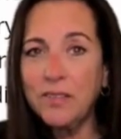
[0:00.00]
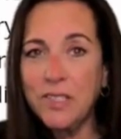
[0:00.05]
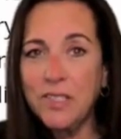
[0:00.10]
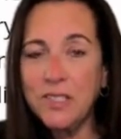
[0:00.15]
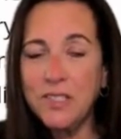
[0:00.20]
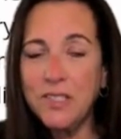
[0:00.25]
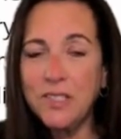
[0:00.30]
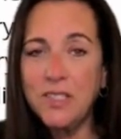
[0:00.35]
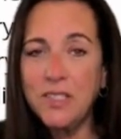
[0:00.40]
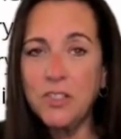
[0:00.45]

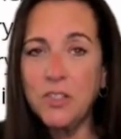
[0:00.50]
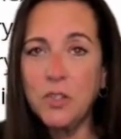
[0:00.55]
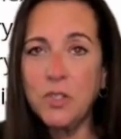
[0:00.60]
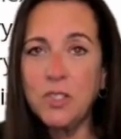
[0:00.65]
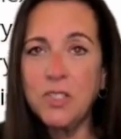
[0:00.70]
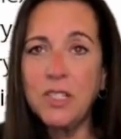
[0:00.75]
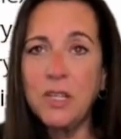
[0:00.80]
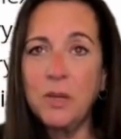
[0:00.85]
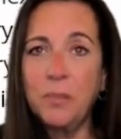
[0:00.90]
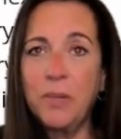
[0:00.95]
This is
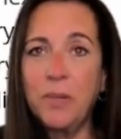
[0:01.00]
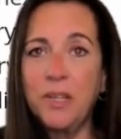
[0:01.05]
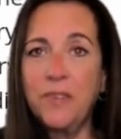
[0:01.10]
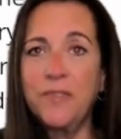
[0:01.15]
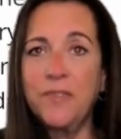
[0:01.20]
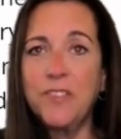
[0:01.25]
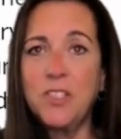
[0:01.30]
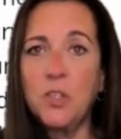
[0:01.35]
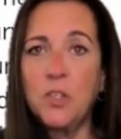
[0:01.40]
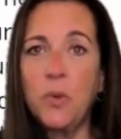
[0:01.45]
interesting, but
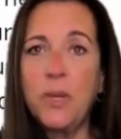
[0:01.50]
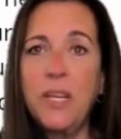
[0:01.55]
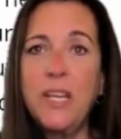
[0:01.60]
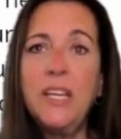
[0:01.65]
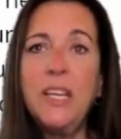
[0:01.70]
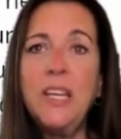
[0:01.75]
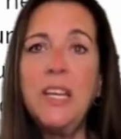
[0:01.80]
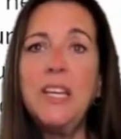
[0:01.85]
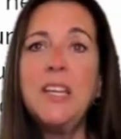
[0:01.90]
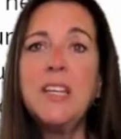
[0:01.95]
if
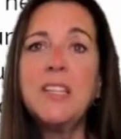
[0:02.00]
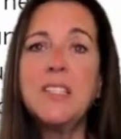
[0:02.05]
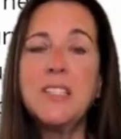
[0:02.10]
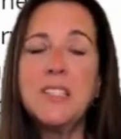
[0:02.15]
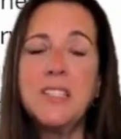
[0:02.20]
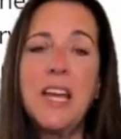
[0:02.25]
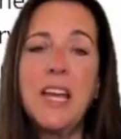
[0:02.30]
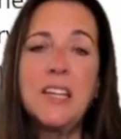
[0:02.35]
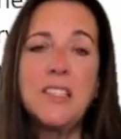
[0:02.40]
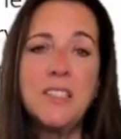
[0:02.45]
screening
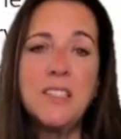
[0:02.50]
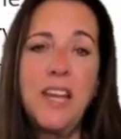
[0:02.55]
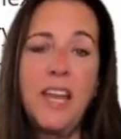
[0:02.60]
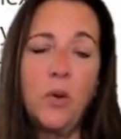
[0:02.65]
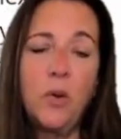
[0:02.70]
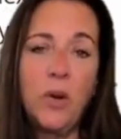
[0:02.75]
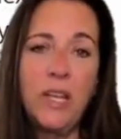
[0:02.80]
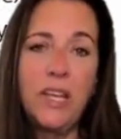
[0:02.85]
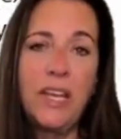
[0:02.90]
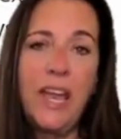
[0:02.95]
detects an
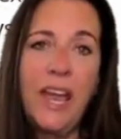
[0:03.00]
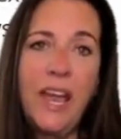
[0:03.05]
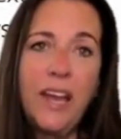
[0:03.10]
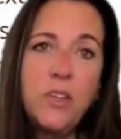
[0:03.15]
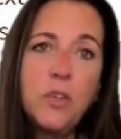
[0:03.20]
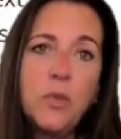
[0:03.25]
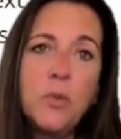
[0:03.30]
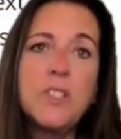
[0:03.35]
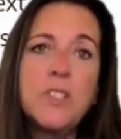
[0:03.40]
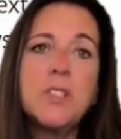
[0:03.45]
aortic
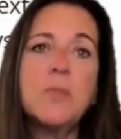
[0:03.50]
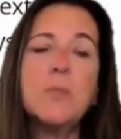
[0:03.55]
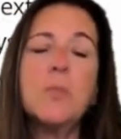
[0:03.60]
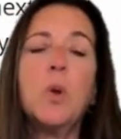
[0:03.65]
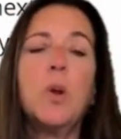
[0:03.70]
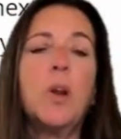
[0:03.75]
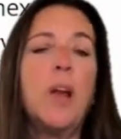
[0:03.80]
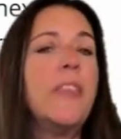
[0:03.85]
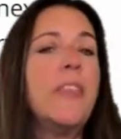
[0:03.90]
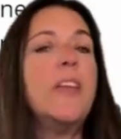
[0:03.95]
aneurysm
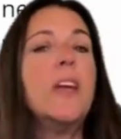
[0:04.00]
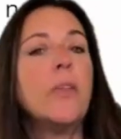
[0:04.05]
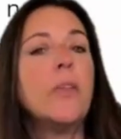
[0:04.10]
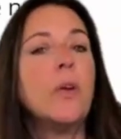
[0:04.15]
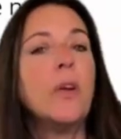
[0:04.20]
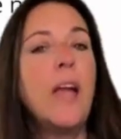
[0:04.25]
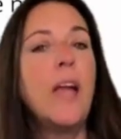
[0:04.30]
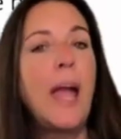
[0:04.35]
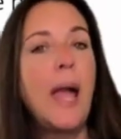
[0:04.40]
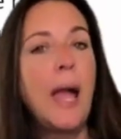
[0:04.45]
or any
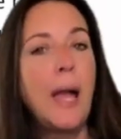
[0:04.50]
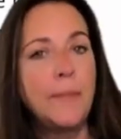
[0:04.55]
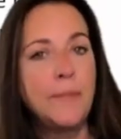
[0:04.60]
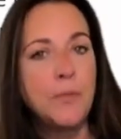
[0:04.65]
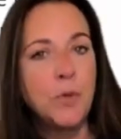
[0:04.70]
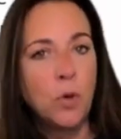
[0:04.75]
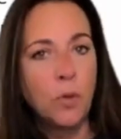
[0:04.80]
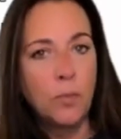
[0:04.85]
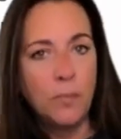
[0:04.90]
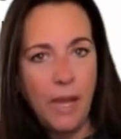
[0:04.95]
other
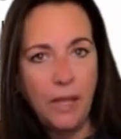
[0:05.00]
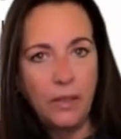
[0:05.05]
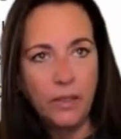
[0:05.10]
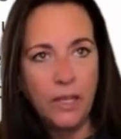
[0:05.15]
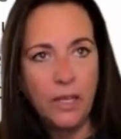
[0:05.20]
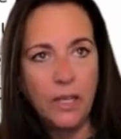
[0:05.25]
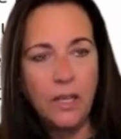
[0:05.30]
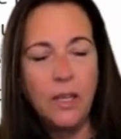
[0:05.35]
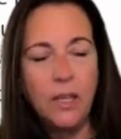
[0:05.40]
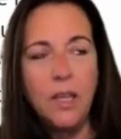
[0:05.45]

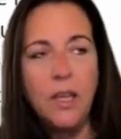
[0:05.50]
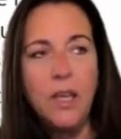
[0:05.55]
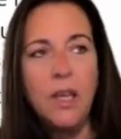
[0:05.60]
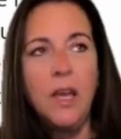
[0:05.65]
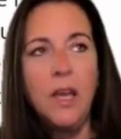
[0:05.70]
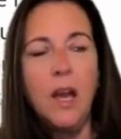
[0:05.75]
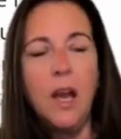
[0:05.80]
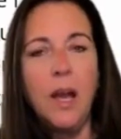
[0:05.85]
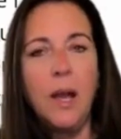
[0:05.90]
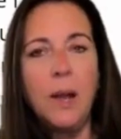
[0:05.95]
abnormality,
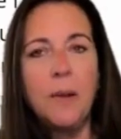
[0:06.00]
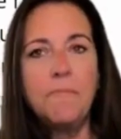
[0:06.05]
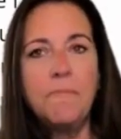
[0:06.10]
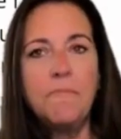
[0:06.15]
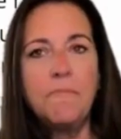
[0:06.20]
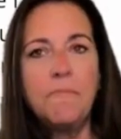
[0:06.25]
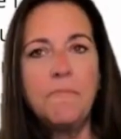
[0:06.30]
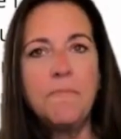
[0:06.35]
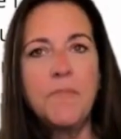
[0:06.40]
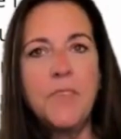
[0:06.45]

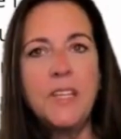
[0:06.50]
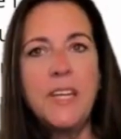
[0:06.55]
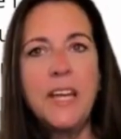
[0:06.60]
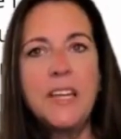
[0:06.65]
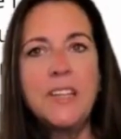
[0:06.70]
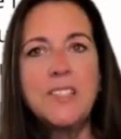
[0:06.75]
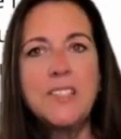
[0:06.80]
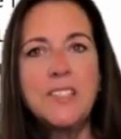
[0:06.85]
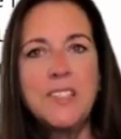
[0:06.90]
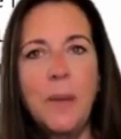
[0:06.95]
the
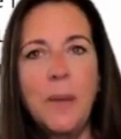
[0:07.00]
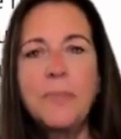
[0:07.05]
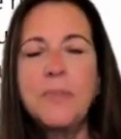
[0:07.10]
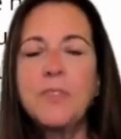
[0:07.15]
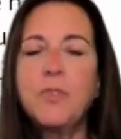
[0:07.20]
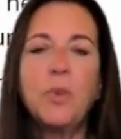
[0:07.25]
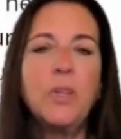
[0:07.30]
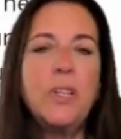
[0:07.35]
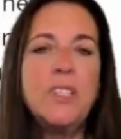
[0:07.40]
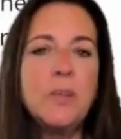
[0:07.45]
next
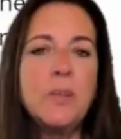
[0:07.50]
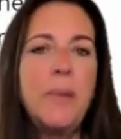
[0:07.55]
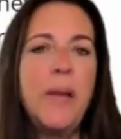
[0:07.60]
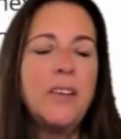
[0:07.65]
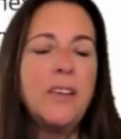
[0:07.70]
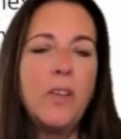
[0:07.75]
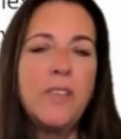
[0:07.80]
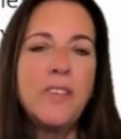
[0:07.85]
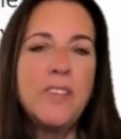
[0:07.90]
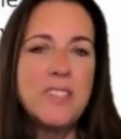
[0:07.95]
steps really
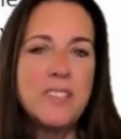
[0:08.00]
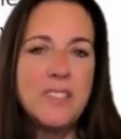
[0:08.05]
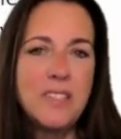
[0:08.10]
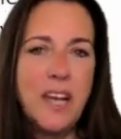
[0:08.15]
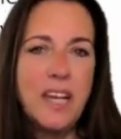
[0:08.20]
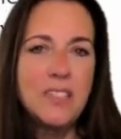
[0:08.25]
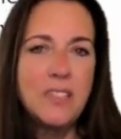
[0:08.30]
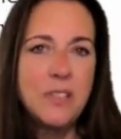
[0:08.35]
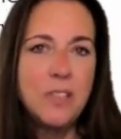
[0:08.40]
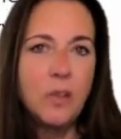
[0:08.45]
depend on the
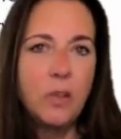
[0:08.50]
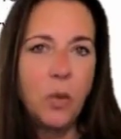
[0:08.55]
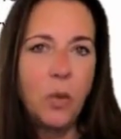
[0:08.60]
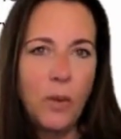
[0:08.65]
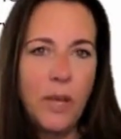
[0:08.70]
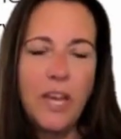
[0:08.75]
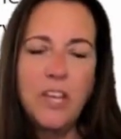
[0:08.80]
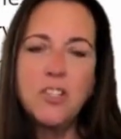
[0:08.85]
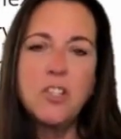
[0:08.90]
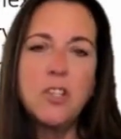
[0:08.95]
size and the
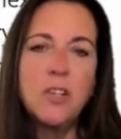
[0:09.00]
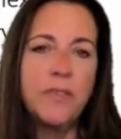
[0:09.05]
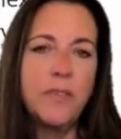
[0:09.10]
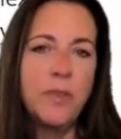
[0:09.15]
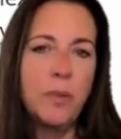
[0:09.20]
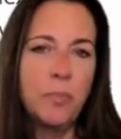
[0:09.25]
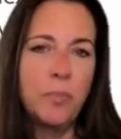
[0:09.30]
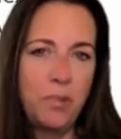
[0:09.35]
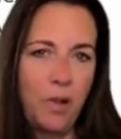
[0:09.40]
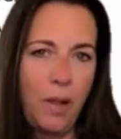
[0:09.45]
location
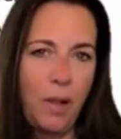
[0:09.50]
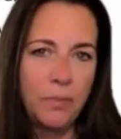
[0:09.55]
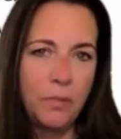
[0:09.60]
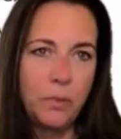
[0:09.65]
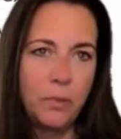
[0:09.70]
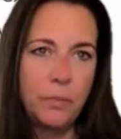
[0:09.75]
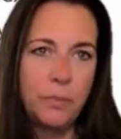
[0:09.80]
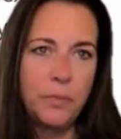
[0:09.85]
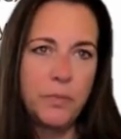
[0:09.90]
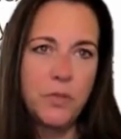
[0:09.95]
of the
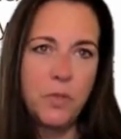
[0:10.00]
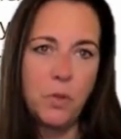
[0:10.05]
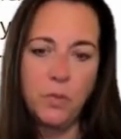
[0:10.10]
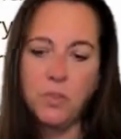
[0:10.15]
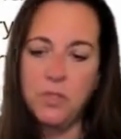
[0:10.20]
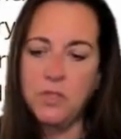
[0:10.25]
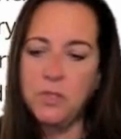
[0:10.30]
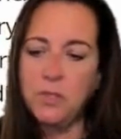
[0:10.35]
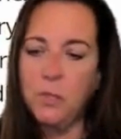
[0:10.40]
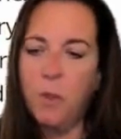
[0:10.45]
problem.
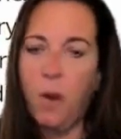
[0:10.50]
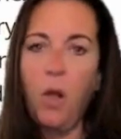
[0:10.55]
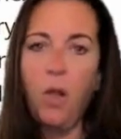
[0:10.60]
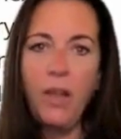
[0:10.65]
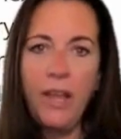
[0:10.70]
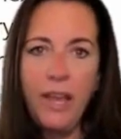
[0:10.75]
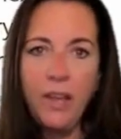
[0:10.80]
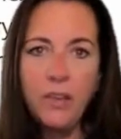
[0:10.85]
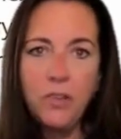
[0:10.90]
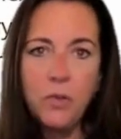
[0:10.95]
So
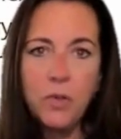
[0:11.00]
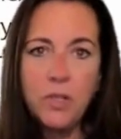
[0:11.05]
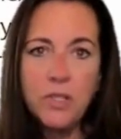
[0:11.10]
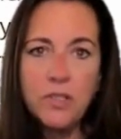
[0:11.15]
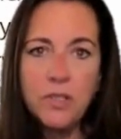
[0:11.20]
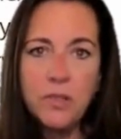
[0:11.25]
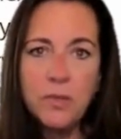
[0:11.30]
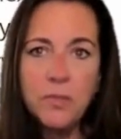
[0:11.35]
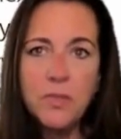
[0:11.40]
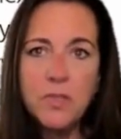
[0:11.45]
small
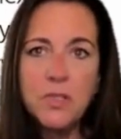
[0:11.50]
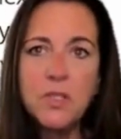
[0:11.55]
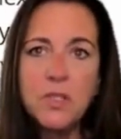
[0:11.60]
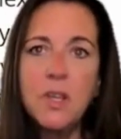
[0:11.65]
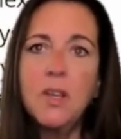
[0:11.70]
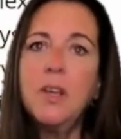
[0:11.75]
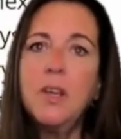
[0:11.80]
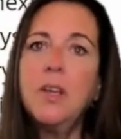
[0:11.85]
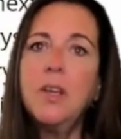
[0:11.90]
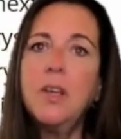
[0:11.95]
aneurysms,
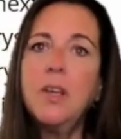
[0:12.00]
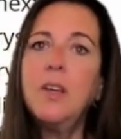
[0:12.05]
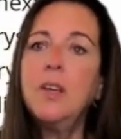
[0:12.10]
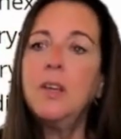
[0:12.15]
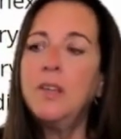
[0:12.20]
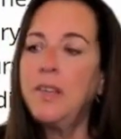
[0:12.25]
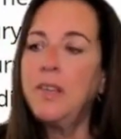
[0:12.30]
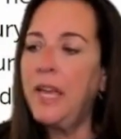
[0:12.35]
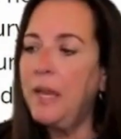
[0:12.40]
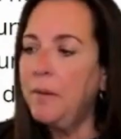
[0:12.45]

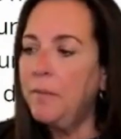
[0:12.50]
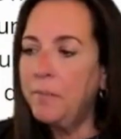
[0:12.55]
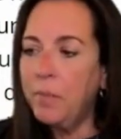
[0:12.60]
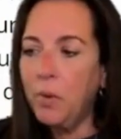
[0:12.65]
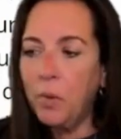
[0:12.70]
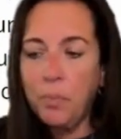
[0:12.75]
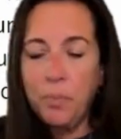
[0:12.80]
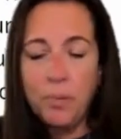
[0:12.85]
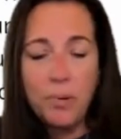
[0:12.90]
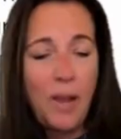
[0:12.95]
they
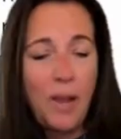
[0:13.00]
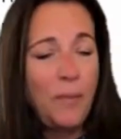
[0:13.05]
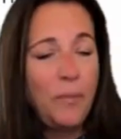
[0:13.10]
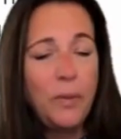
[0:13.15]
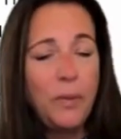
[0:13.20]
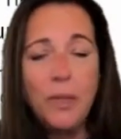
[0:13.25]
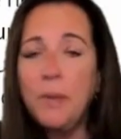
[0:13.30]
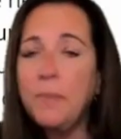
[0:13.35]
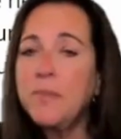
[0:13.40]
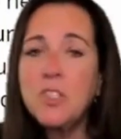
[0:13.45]
will
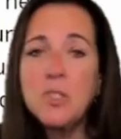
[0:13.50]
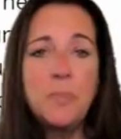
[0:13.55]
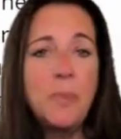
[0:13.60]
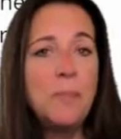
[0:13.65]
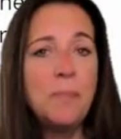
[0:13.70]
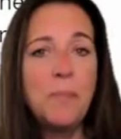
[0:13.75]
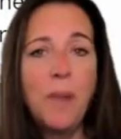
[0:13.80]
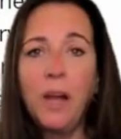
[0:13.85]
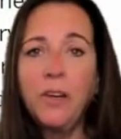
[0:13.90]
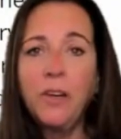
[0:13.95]
probably just
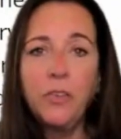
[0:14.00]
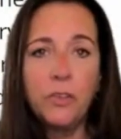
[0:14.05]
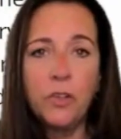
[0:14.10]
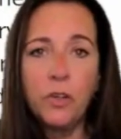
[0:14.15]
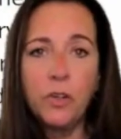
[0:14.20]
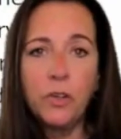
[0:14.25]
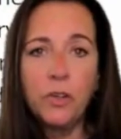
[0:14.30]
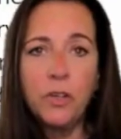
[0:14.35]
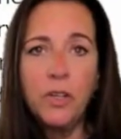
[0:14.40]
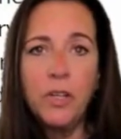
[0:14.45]
be
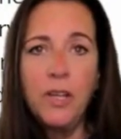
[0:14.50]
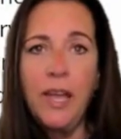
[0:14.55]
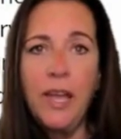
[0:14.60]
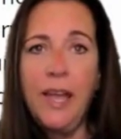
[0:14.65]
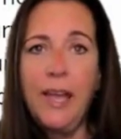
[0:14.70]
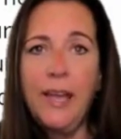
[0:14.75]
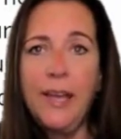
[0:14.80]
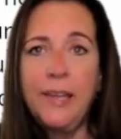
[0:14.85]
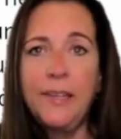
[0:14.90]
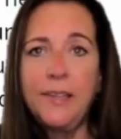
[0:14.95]
monitored
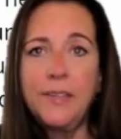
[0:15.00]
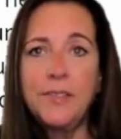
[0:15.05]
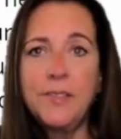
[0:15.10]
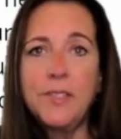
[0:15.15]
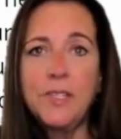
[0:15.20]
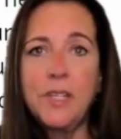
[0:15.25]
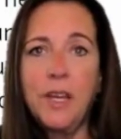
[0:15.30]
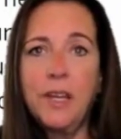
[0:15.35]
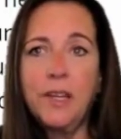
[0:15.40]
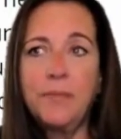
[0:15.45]

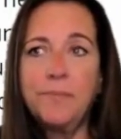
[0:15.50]
and